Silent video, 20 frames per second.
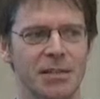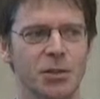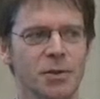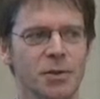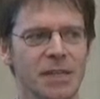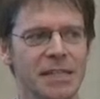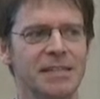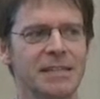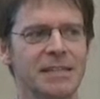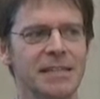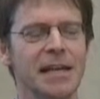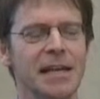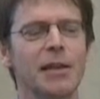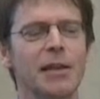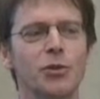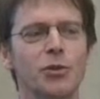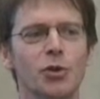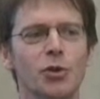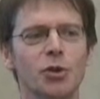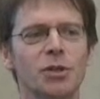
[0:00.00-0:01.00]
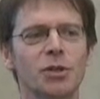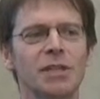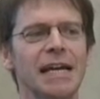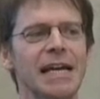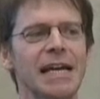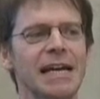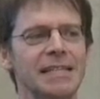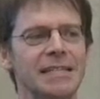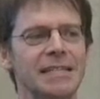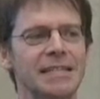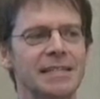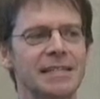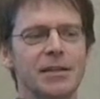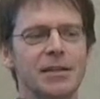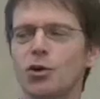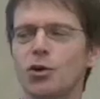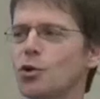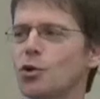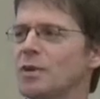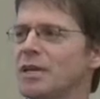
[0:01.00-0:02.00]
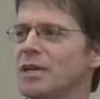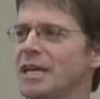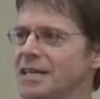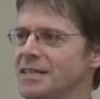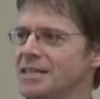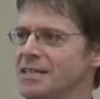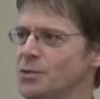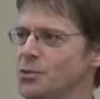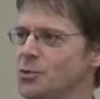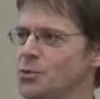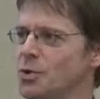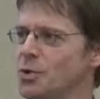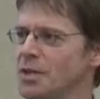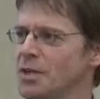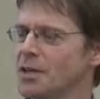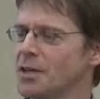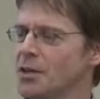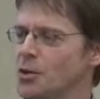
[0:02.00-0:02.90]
So it's not as common as you